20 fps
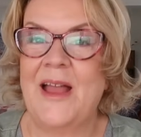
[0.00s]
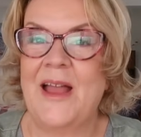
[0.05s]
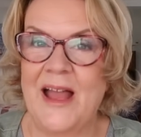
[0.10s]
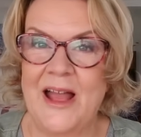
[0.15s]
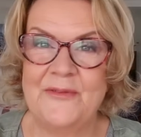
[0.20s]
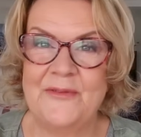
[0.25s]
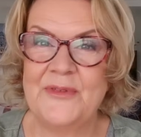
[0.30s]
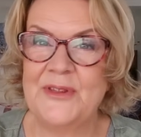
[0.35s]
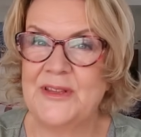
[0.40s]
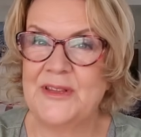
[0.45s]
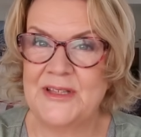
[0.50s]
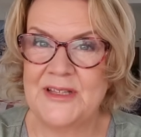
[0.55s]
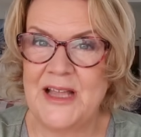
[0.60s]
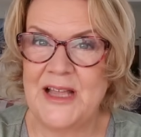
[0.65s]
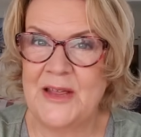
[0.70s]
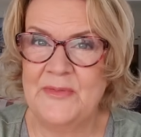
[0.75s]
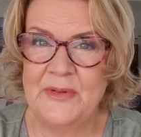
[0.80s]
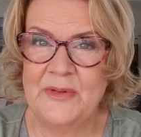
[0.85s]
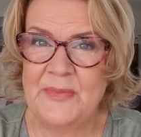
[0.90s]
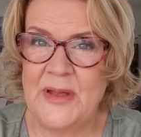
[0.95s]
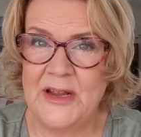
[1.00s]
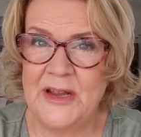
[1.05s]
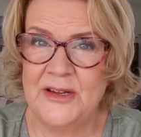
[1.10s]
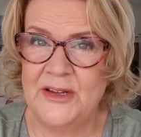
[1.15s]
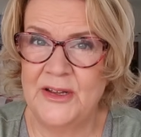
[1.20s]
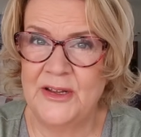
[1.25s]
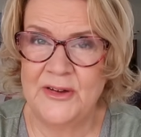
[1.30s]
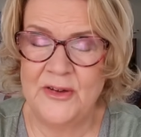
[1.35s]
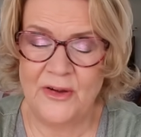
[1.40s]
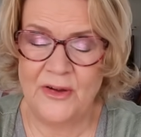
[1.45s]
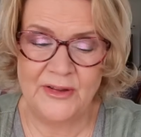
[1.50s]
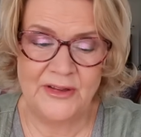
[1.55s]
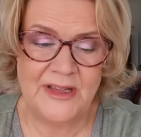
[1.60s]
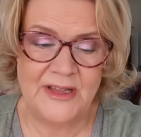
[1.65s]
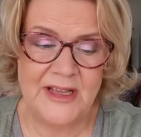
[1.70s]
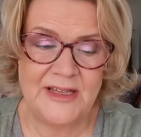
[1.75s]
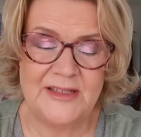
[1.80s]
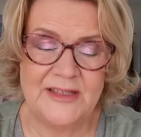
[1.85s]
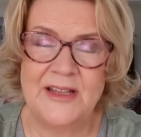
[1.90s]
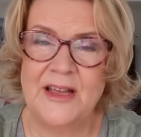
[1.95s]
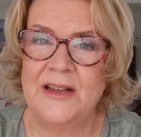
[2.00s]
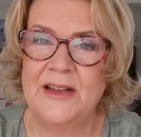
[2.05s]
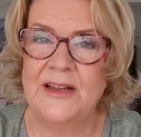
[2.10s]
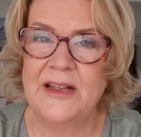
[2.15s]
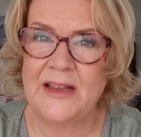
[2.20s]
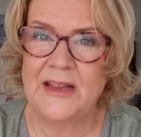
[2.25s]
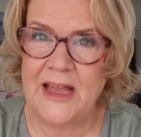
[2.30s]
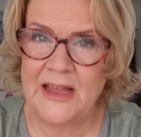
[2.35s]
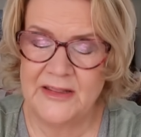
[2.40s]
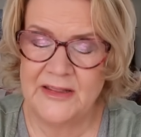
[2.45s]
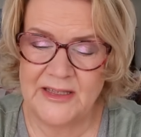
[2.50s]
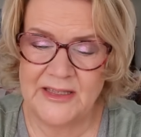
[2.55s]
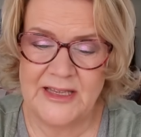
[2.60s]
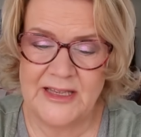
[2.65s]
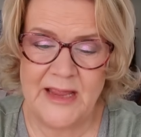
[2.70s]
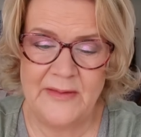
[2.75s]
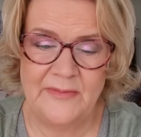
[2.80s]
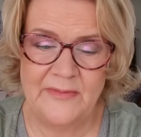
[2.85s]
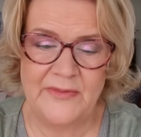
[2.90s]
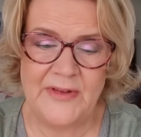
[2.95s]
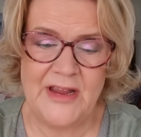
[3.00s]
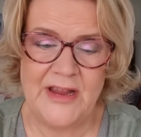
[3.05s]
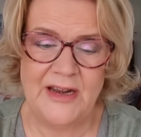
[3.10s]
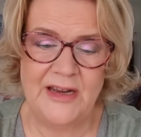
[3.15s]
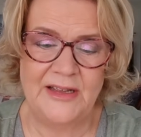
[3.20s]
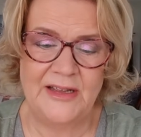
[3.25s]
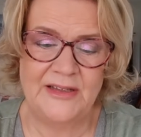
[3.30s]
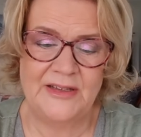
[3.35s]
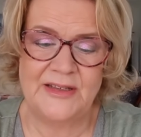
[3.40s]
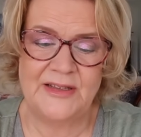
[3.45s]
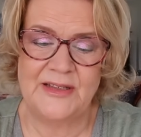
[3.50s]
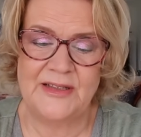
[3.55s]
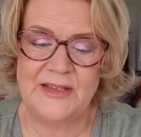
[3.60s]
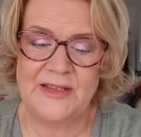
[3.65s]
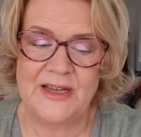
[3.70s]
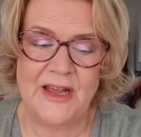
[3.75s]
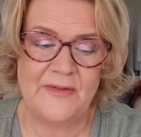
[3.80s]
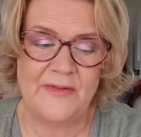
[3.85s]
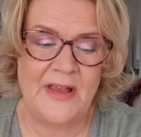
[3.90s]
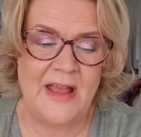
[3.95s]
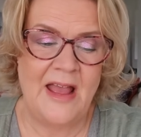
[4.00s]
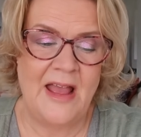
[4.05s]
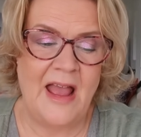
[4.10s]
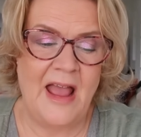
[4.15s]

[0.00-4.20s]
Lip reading: have the same opinion on this and get the same feelings and stuff.